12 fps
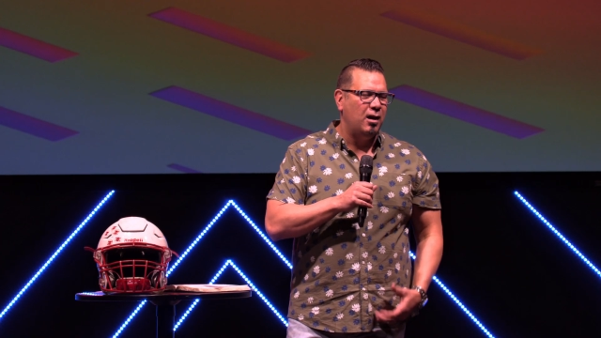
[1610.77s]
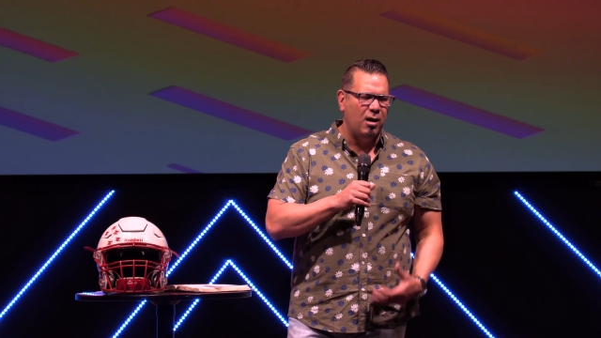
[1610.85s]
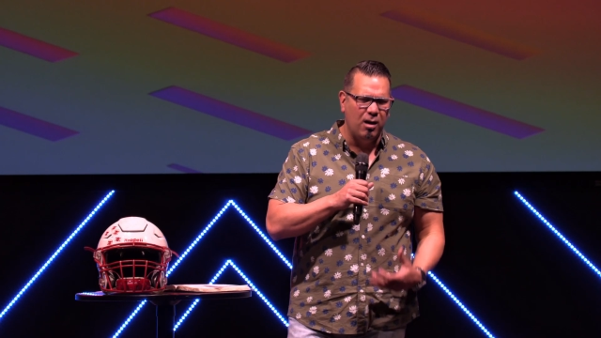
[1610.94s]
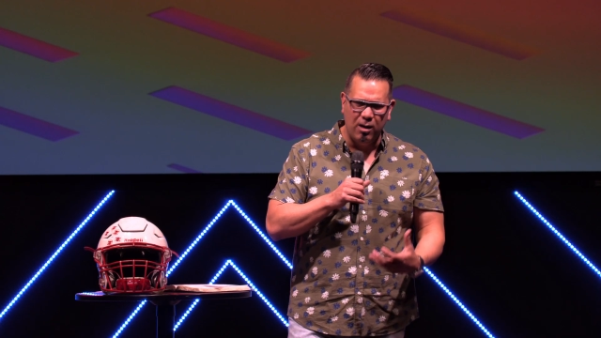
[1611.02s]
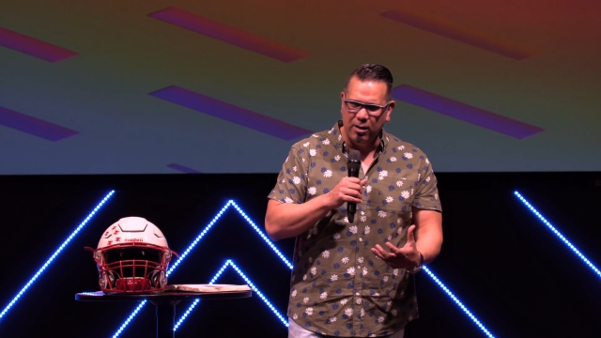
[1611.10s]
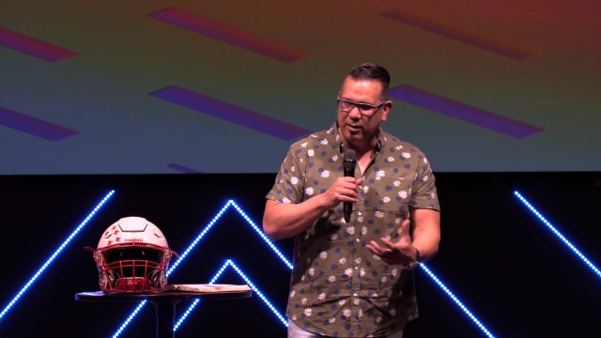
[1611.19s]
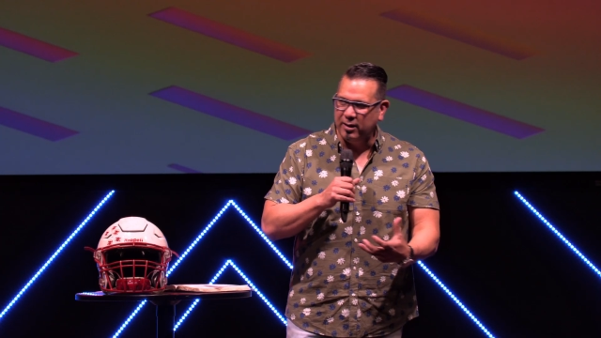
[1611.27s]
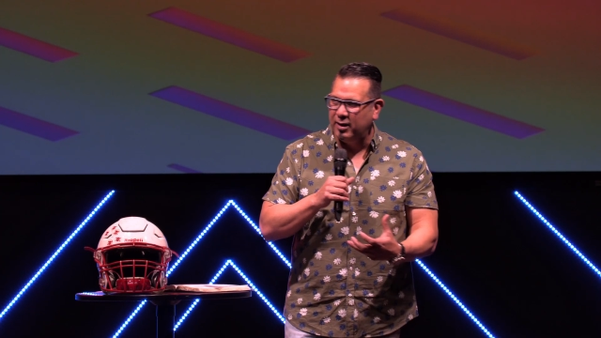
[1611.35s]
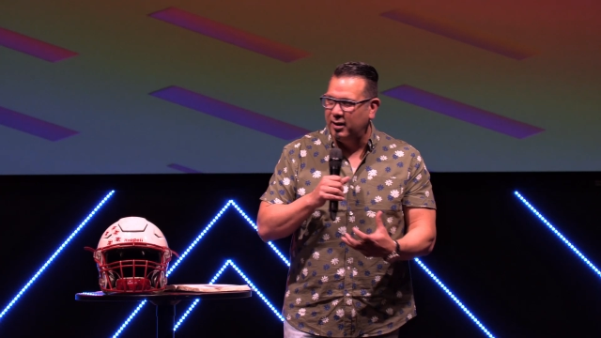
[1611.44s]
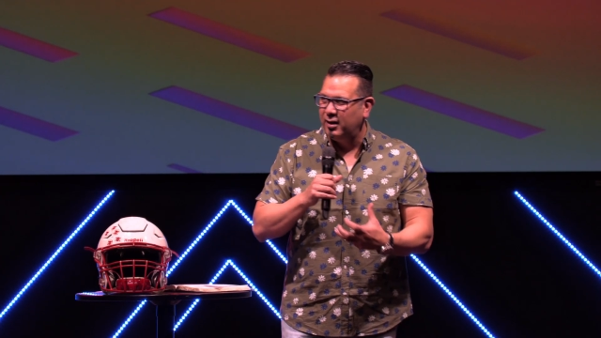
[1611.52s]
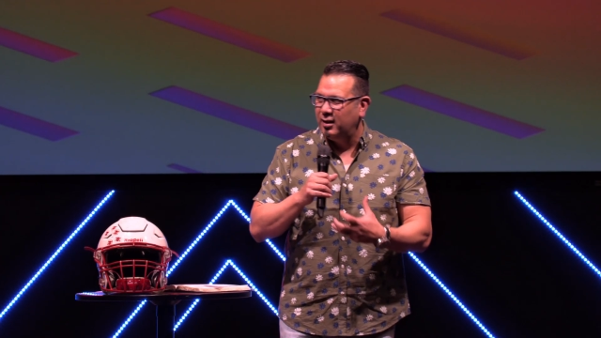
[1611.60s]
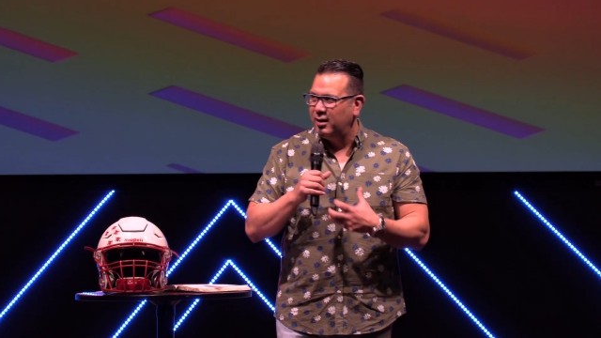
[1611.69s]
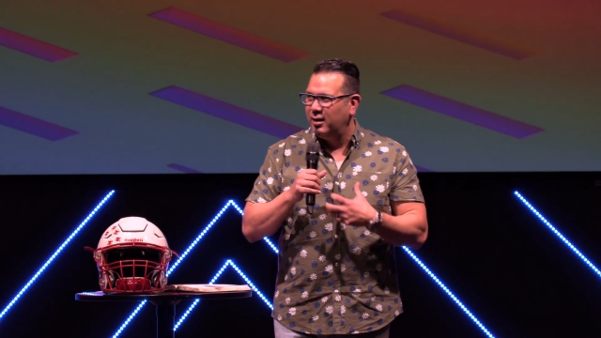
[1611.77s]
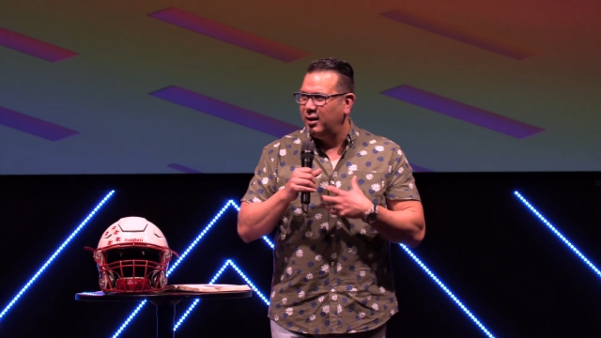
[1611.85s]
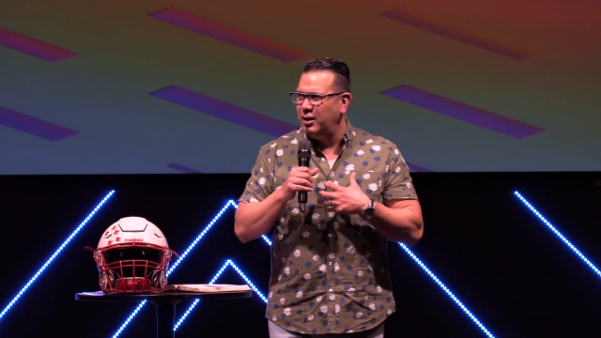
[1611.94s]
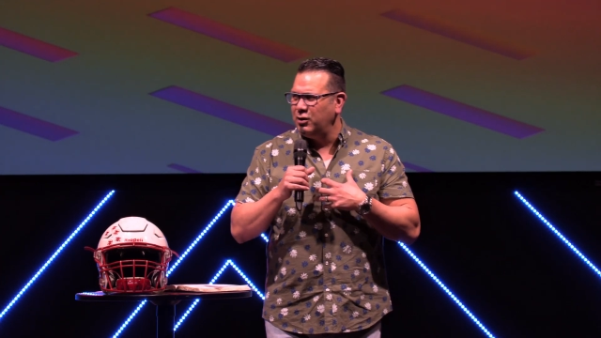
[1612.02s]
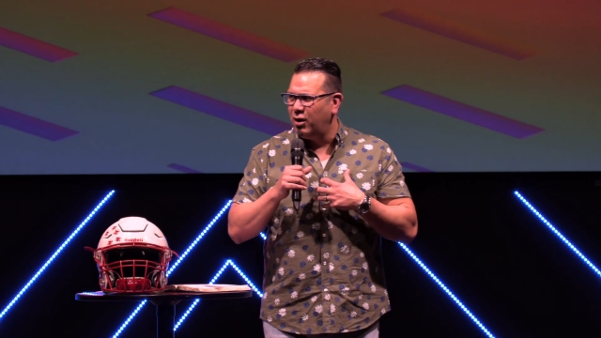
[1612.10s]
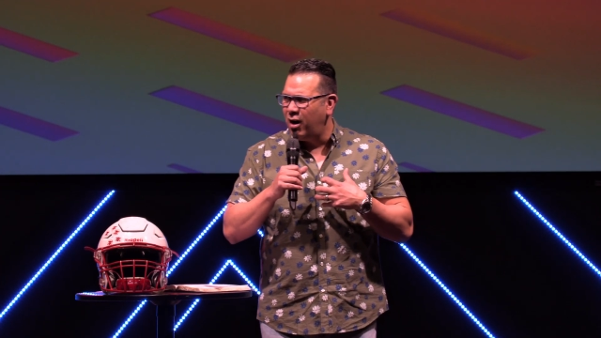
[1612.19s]
hurt
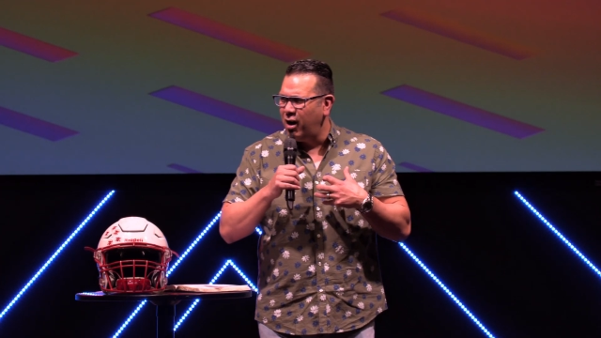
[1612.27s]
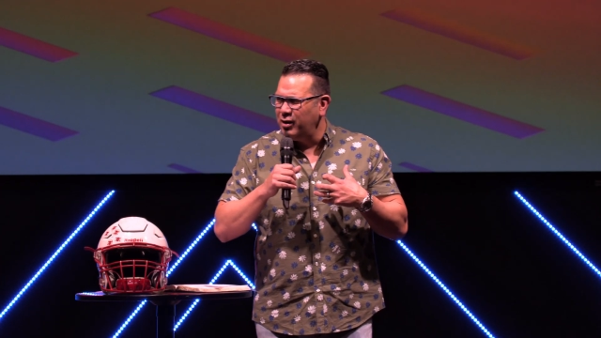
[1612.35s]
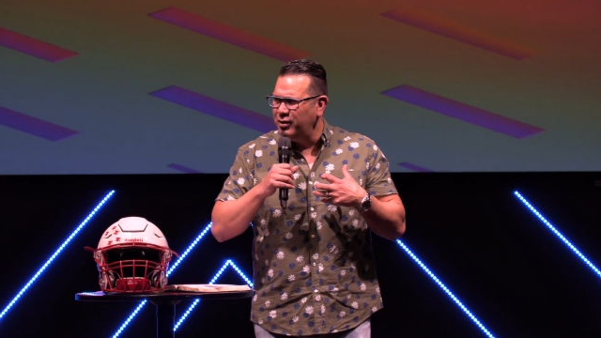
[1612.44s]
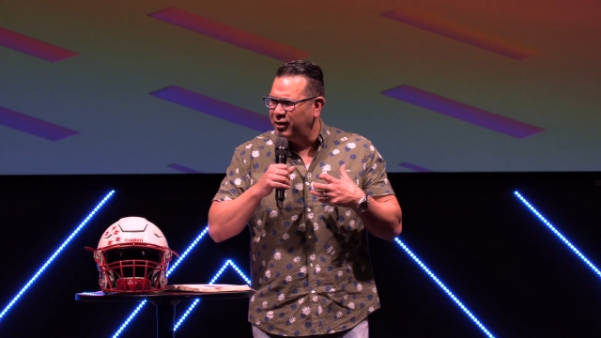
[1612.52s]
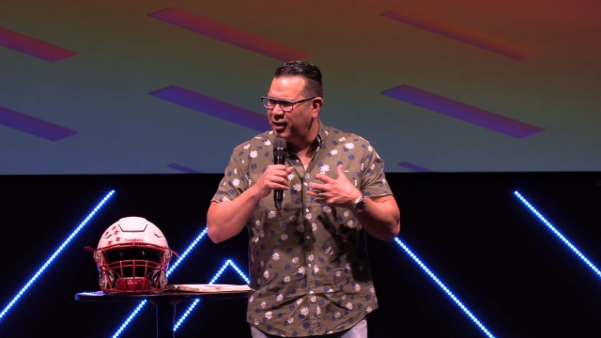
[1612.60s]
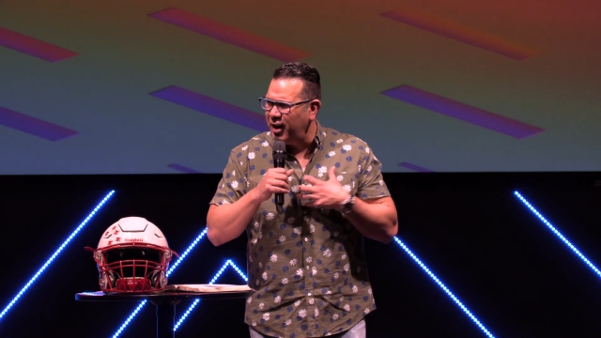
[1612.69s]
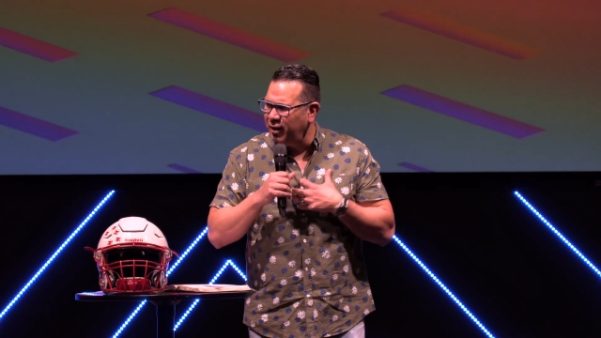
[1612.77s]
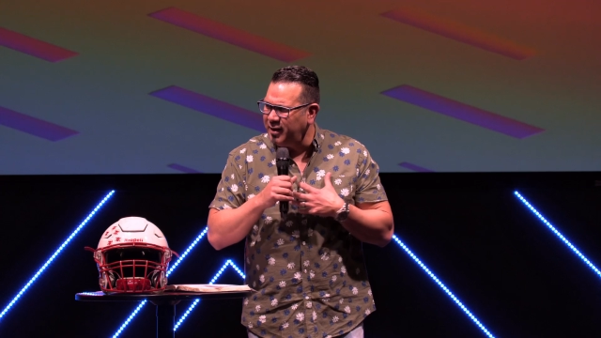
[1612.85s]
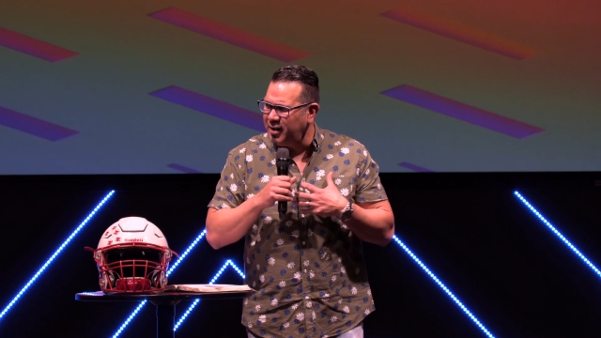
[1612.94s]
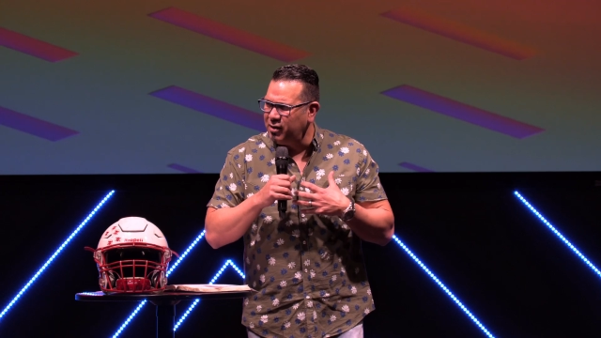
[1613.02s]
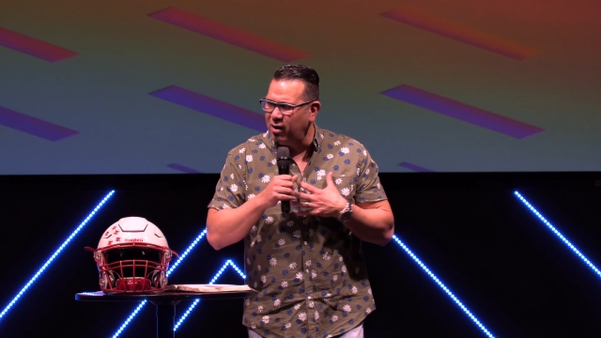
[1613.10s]
in your heart, and you're carrying it in